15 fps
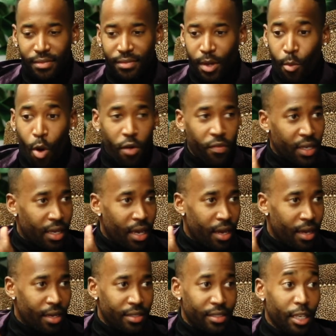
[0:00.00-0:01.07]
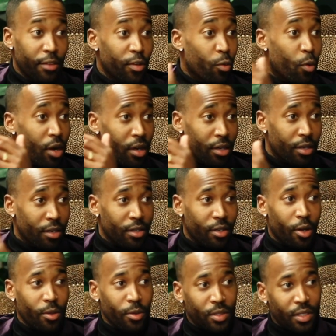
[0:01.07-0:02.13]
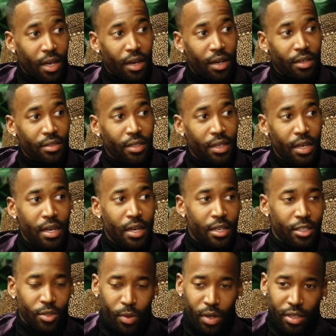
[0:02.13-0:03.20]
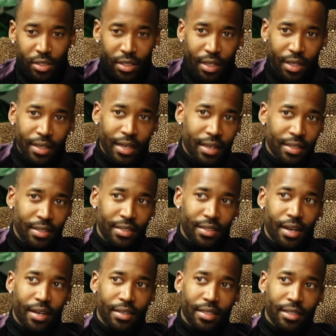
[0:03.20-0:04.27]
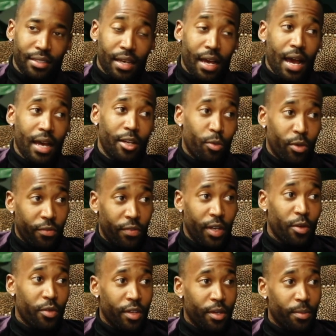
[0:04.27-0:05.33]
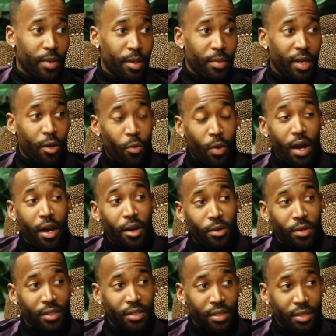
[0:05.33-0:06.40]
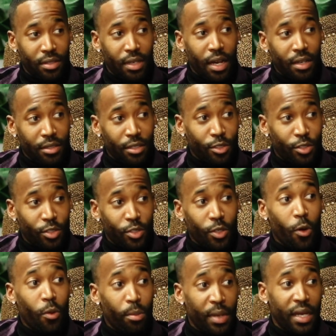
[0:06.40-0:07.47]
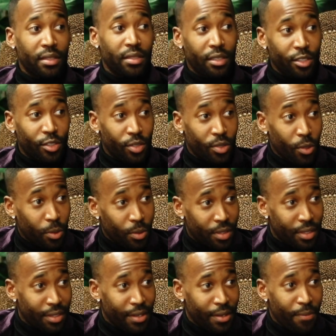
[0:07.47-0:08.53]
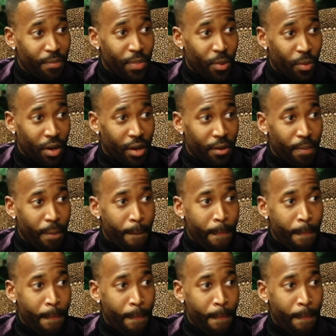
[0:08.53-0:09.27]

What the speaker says: Marvin Gaye, Stevie Wonder, and all those guys. So when I used to look at these guys, I used to highly revere them. I'm like, wow, these guys look so amazing in suits, right?